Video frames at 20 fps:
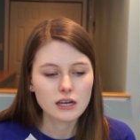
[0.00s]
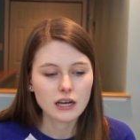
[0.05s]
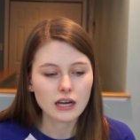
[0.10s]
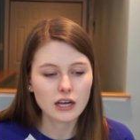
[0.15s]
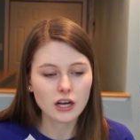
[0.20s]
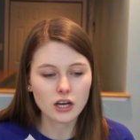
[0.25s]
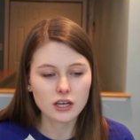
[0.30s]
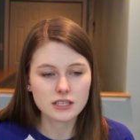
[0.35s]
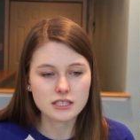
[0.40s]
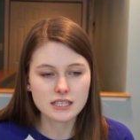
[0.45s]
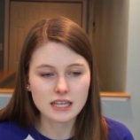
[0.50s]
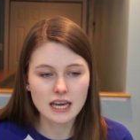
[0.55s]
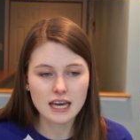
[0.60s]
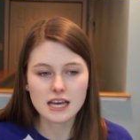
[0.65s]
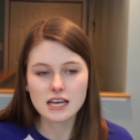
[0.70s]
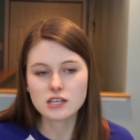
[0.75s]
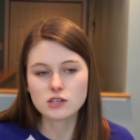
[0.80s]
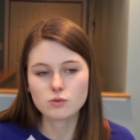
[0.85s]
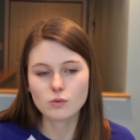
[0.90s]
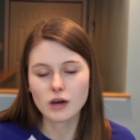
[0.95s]
And on
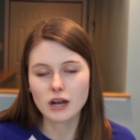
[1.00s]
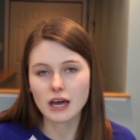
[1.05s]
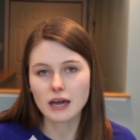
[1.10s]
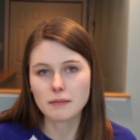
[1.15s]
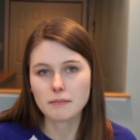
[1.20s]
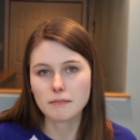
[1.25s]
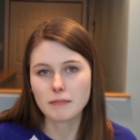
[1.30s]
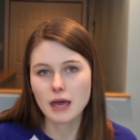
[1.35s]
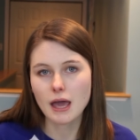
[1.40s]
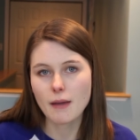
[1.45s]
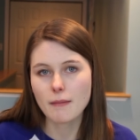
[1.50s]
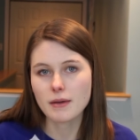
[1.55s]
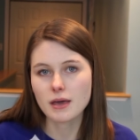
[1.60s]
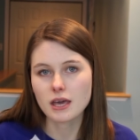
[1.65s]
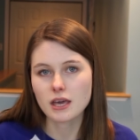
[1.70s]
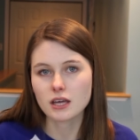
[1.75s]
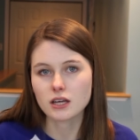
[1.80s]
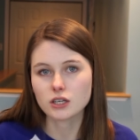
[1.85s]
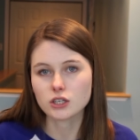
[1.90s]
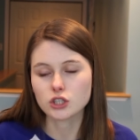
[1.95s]
days when I
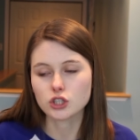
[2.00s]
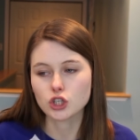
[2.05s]
maybe